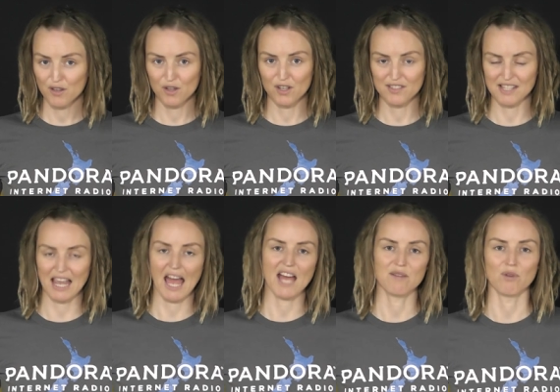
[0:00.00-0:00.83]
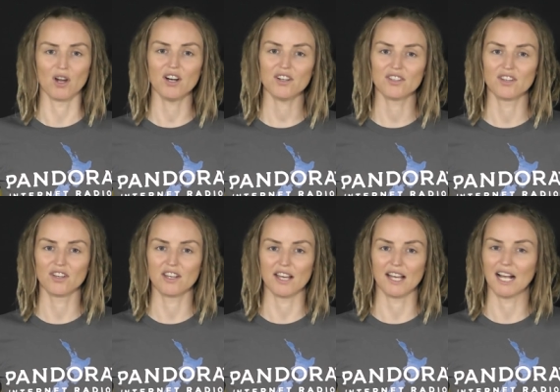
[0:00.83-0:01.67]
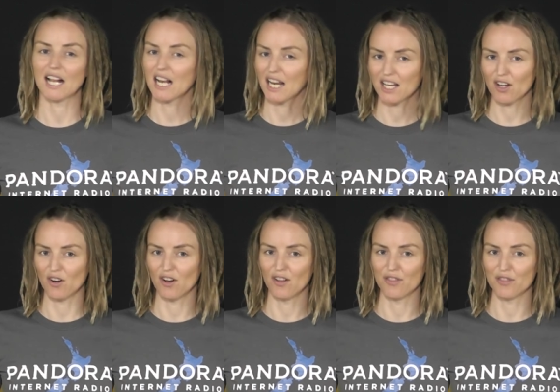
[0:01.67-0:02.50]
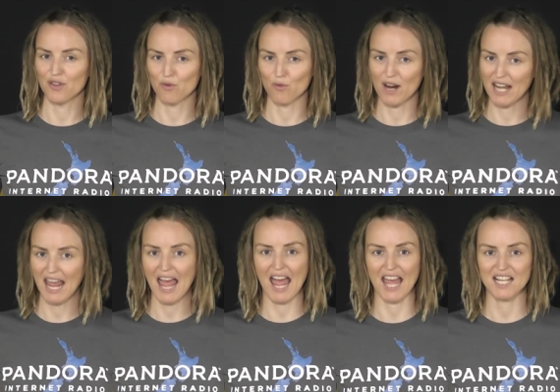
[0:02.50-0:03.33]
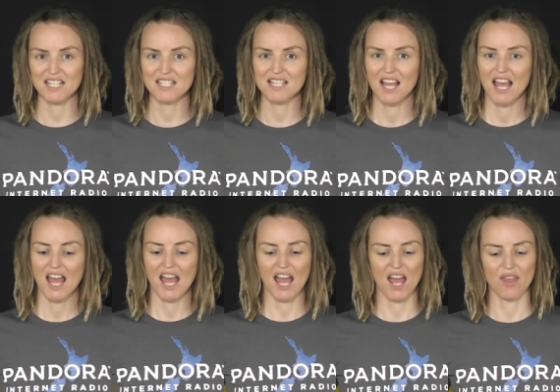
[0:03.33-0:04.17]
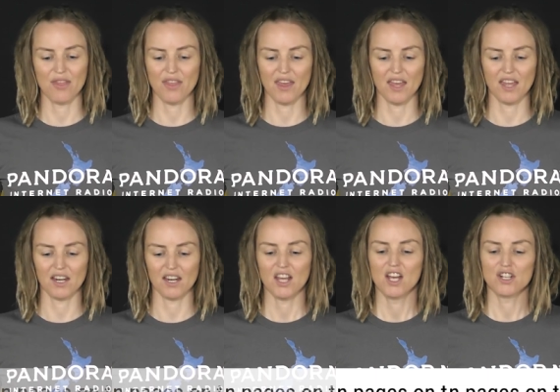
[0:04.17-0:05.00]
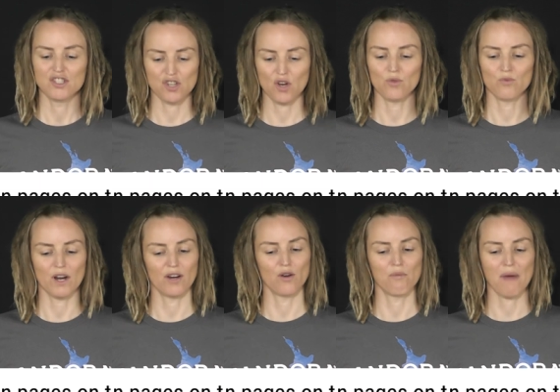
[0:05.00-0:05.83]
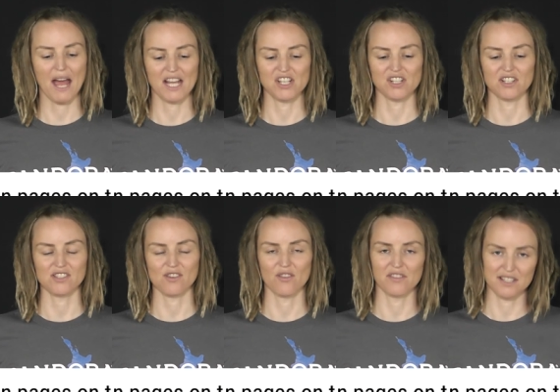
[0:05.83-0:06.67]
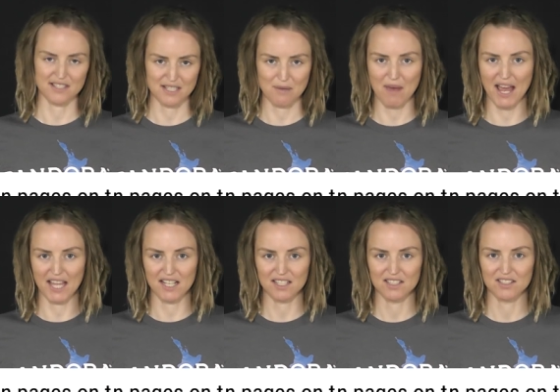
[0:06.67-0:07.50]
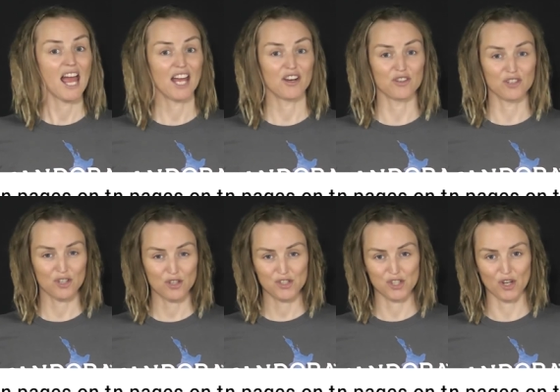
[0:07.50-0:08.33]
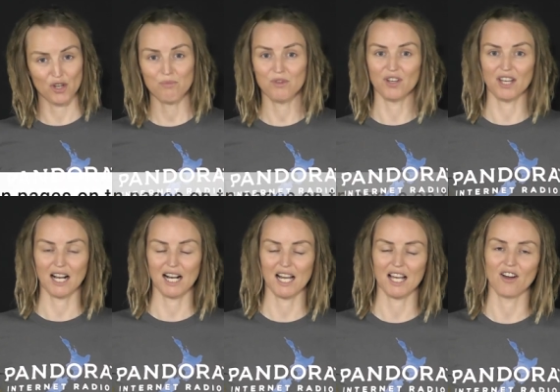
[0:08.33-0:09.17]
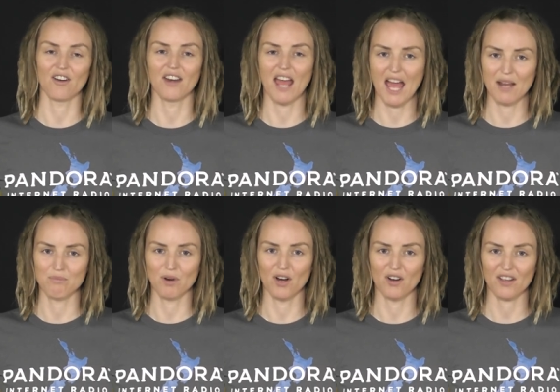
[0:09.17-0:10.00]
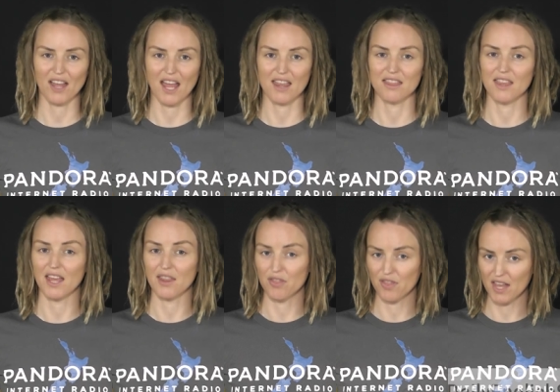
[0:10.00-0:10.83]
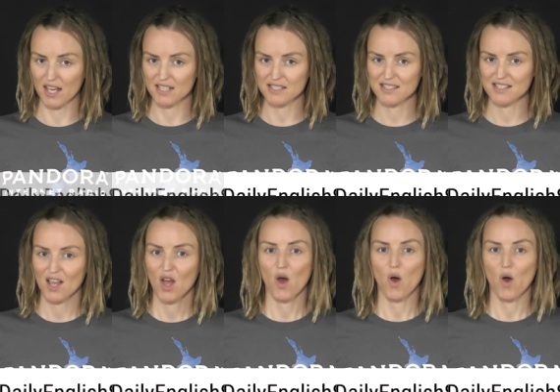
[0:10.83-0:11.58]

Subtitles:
you're using Adblock, you can click on the red hand and then don't run on pages on this domain. And on YouTube, you can click on Adblock and then this.